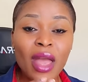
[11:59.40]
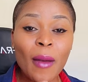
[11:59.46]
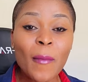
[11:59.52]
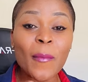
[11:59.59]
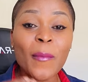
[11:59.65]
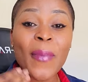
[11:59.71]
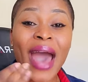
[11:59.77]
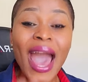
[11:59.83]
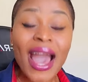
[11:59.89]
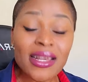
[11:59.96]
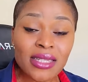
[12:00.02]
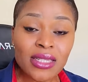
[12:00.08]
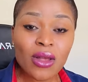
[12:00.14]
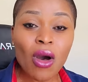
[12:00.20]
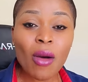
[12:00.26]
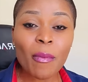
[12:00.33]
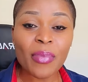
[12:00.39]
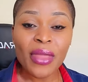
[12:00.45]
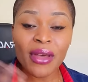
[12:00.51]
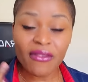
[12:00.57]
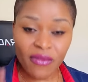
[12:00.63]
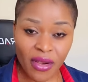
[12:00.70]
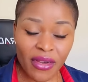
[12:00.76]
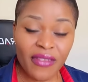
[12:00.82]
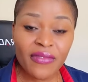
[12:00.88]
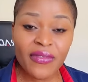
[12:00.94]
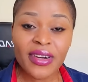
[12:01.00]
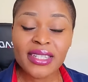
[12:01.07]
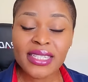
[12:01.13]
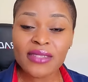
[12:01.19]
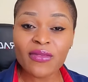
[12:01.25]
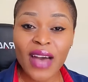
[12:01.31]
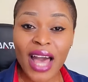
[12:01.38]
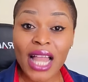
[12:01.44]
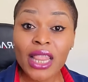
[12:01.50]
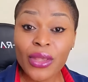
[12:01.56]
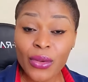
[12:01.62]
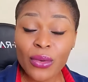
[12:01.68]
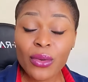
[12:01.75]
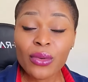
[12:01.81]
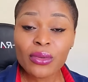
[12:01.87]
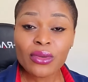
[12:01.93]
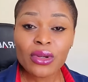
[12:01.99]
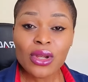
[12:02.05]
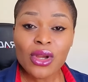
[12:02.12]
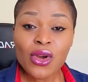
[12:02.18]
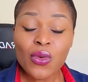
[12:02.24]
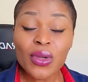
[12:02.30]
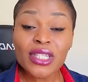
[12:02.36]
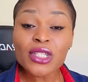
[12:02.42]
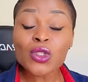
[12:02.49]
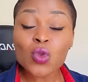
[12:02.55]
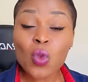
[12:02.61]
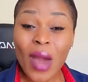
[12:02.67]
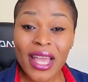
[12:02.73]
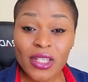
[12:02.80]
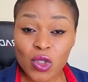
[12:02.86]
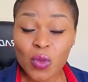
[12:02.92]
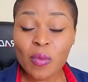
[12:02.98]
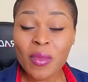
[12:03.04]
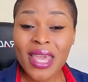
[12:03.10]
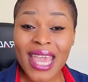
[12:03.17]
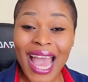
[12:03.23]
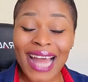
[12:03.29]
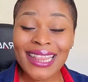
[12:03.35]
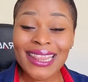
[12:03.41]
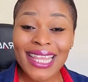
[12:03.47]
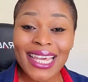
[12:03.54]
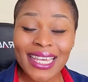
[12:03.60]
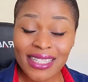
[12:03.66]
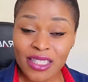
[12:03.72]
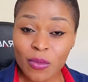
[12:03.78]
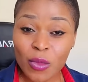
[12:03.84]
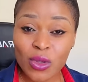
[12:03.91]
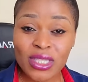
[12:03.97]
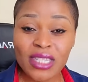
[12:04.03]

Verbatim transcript: backs up the very first value, which is why, to me, I think is the most